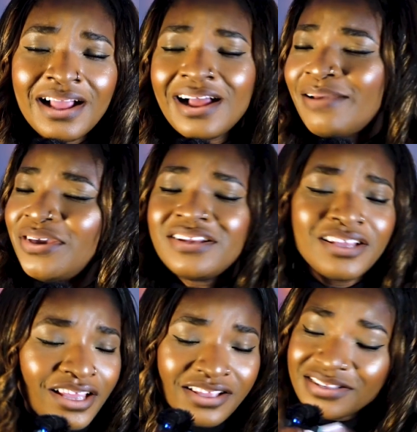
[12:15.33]
I mean,
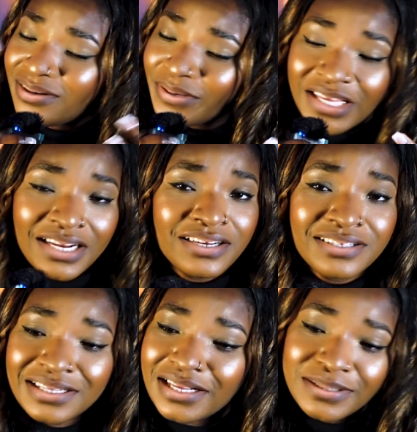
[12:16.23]
it's not making any
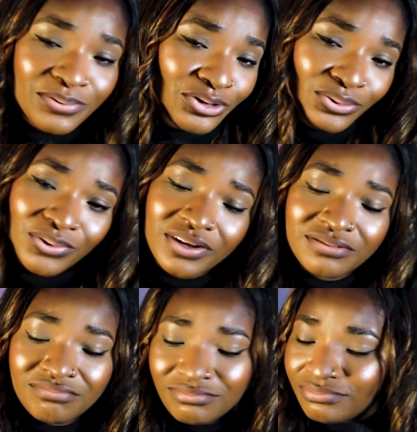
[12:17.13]
sense, but you know what?
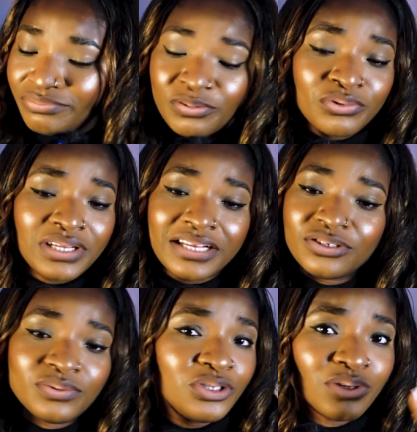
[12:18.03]
People that
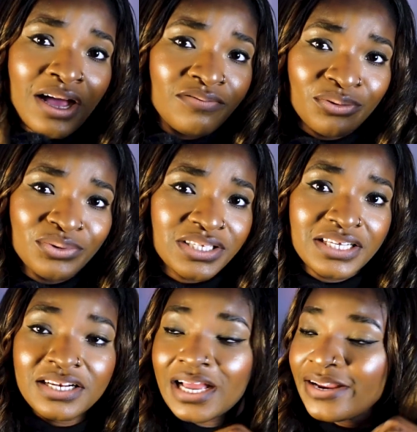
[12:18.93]
do it, you have your
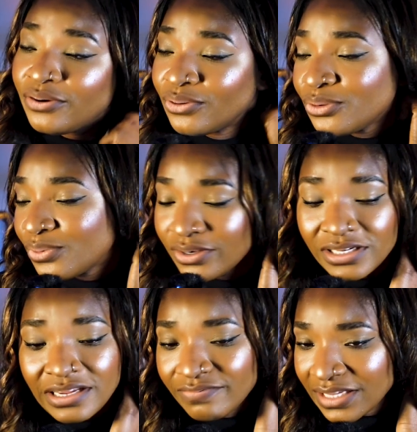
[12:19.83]
reason. I know you want to
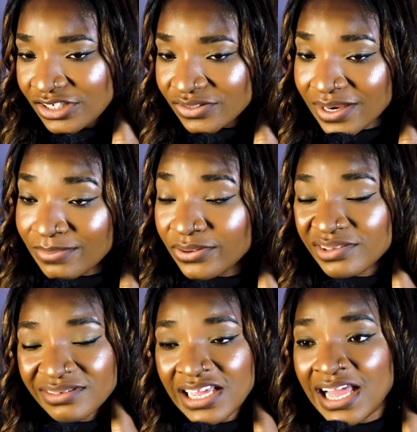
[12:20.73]
leave Nigeria,
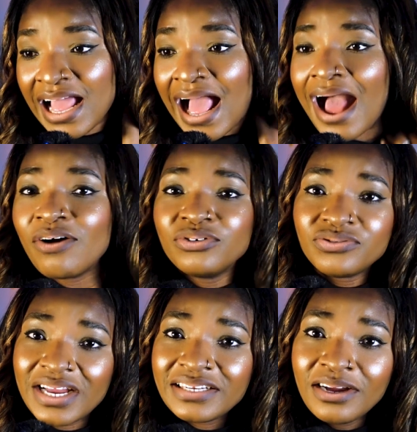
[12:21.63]
but I would
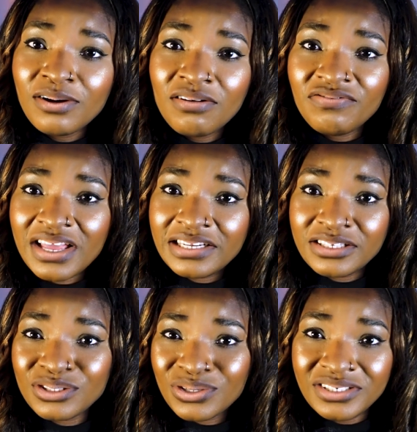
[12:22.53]
rather come via the
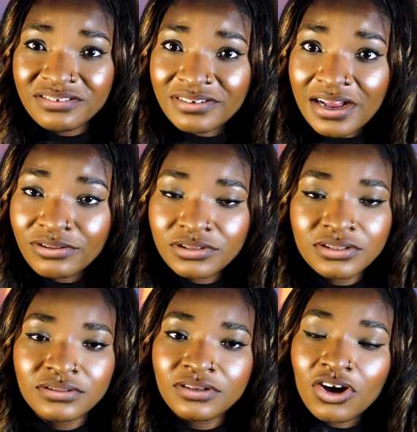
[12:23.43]
study
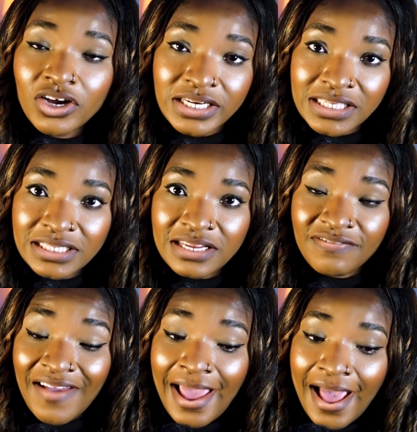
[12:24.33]
route. Honestly,
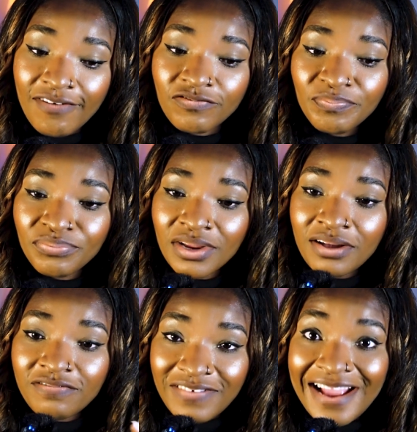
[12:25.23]
if I have
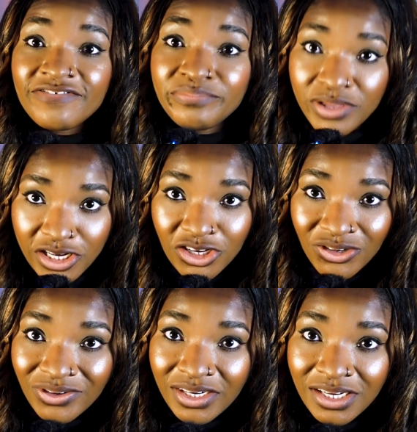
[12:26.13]
5
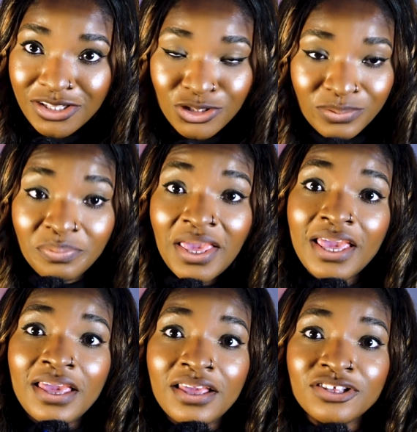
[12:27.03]
million to
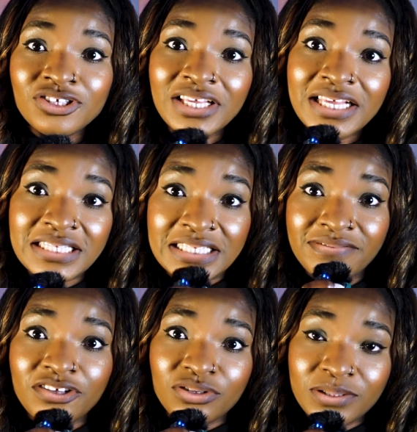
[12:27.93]
pay to get
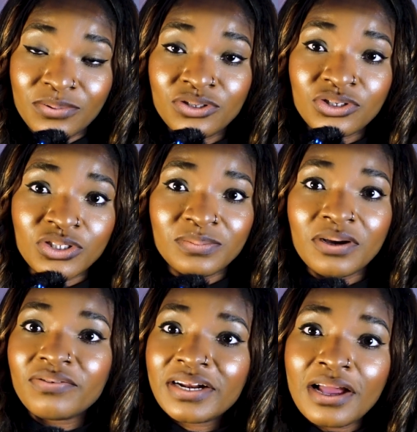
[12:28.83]
certificate of sponsorship,
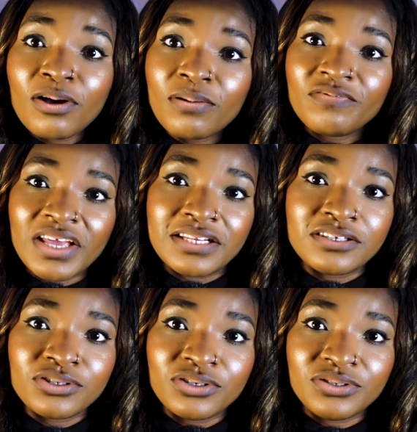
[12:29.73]
I'd rather come via the
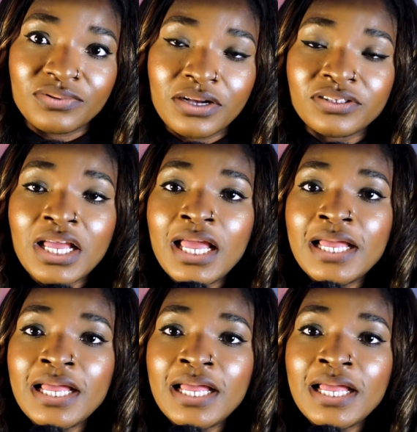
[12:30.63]
study route